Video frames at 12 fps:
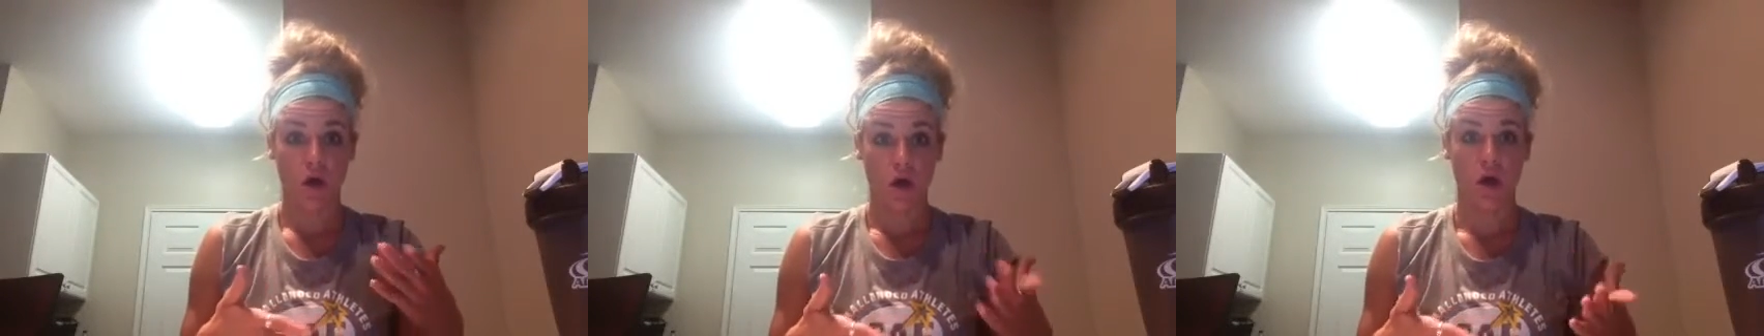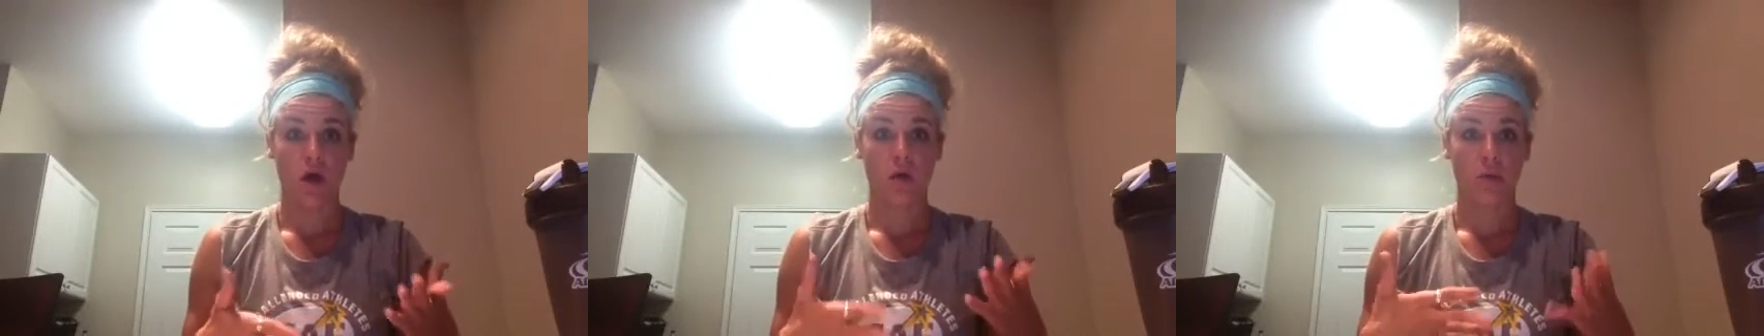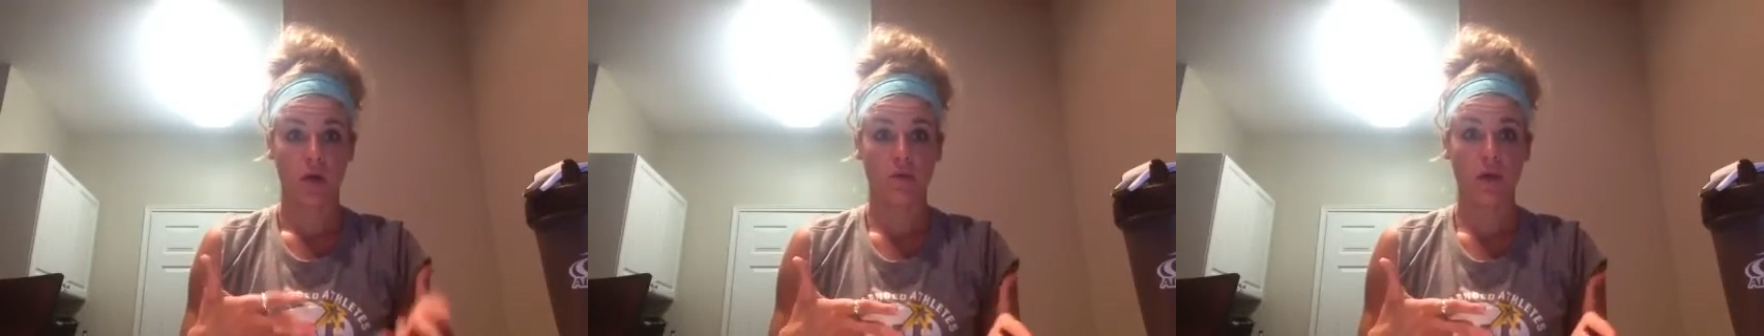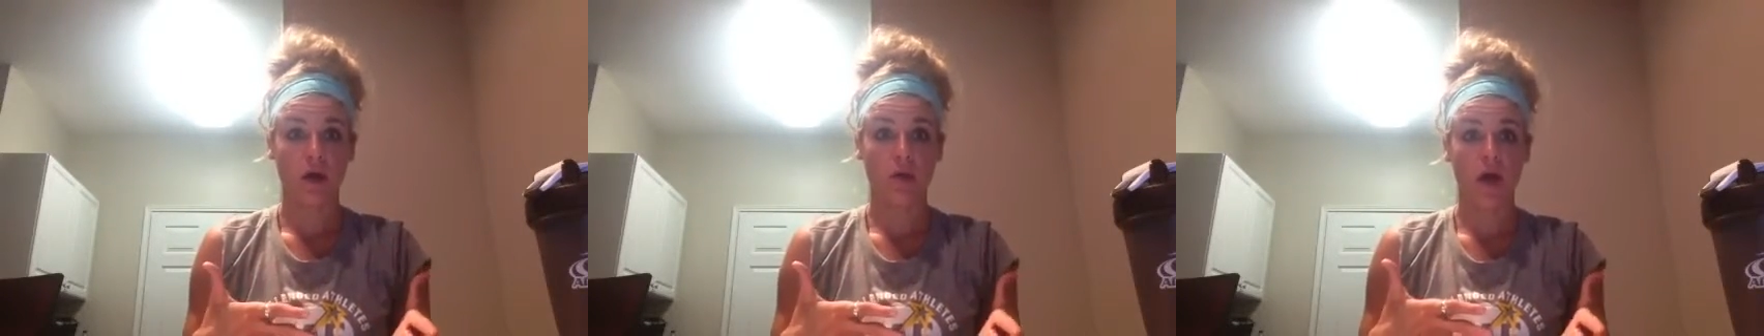in
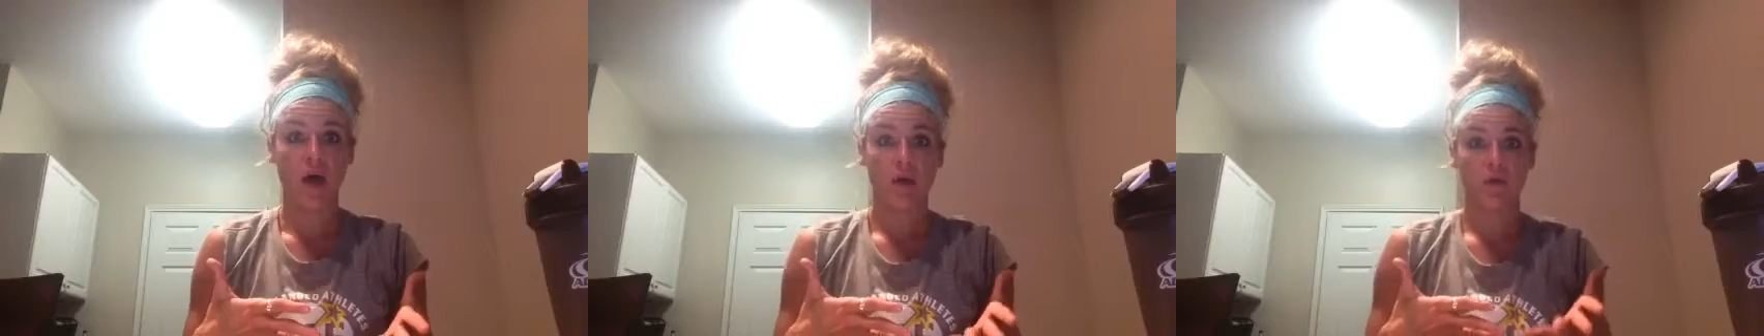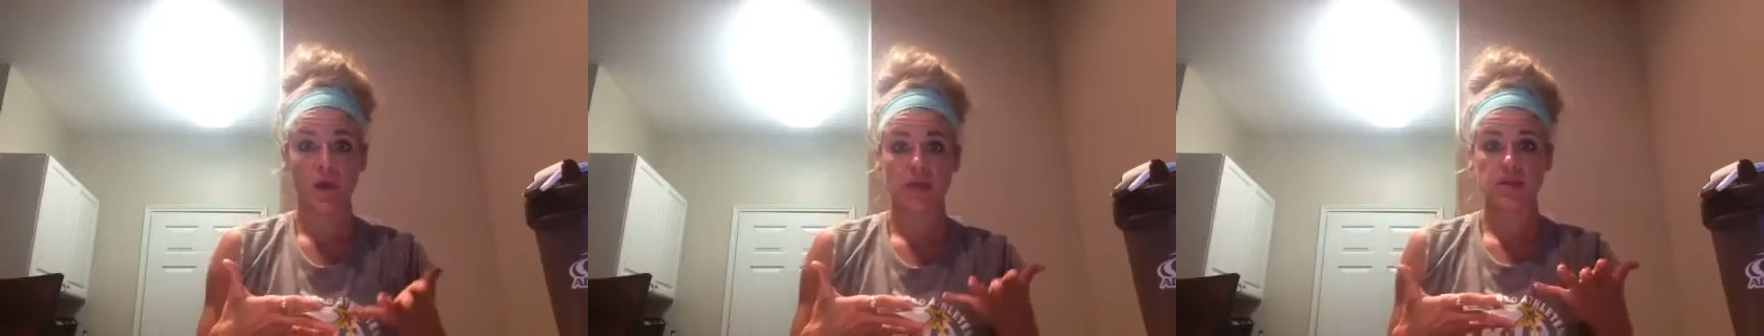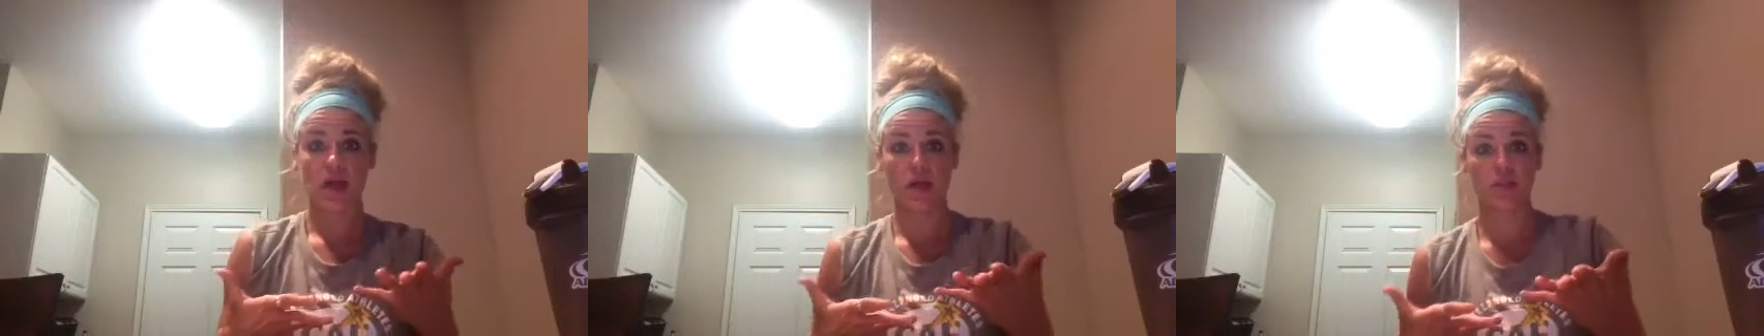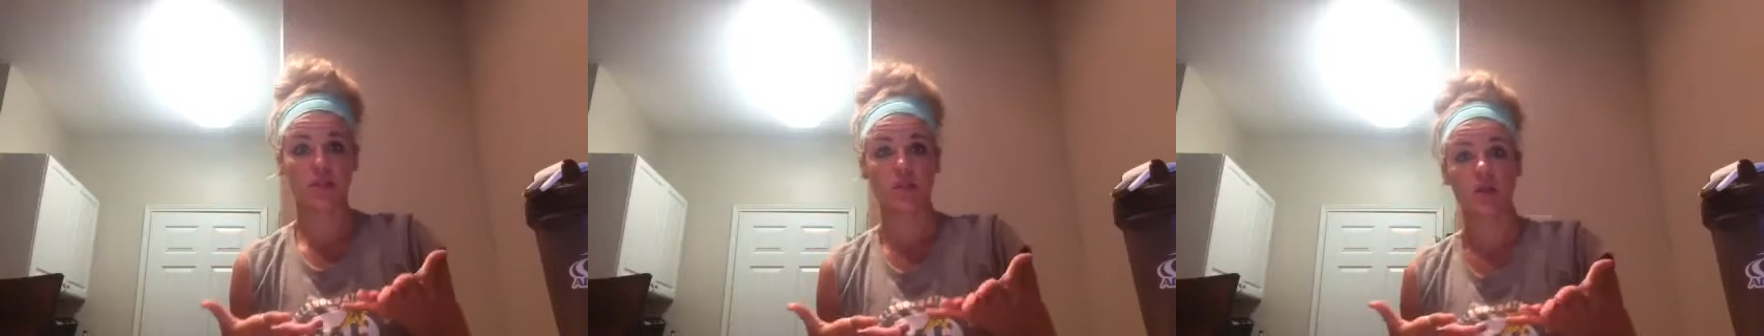my life has
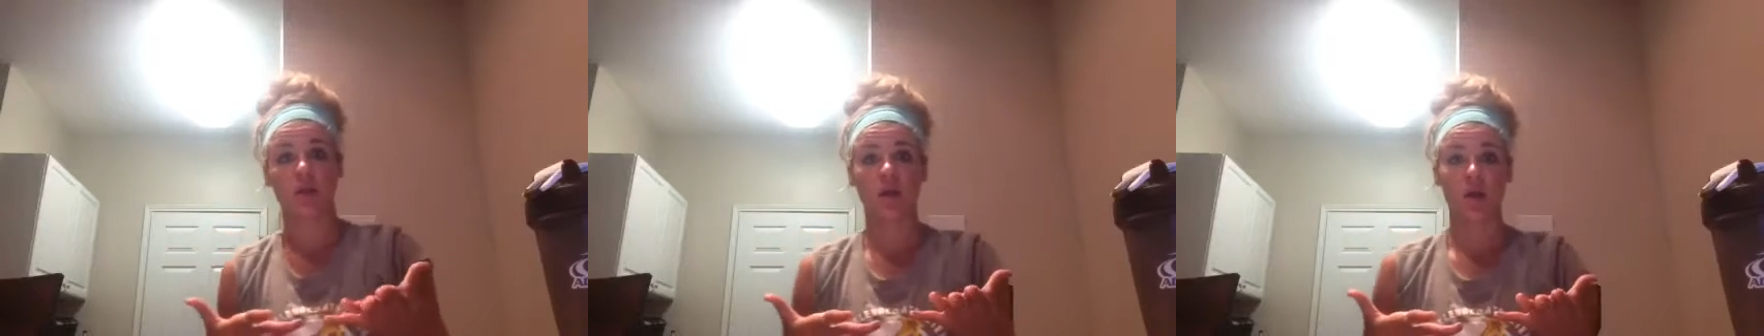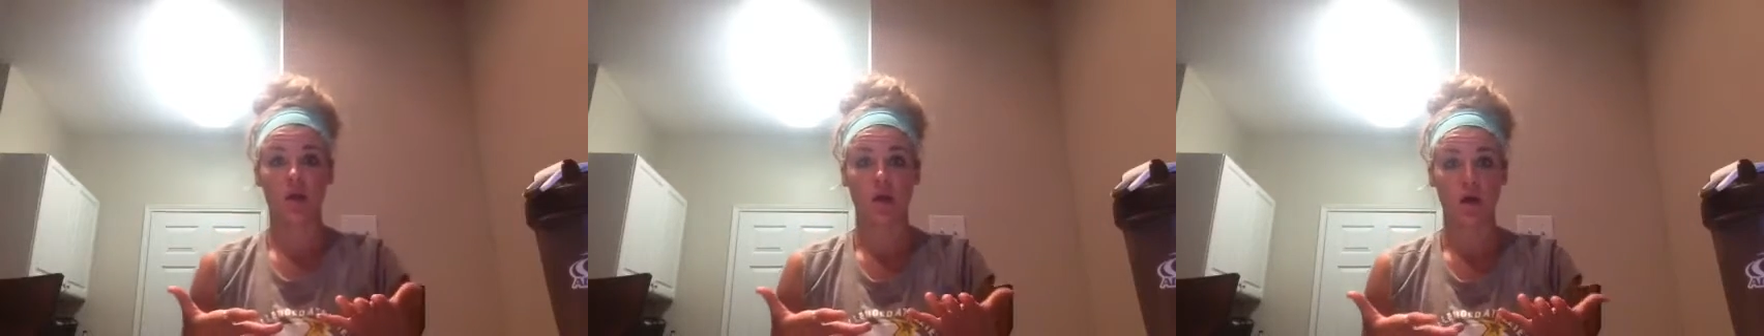actually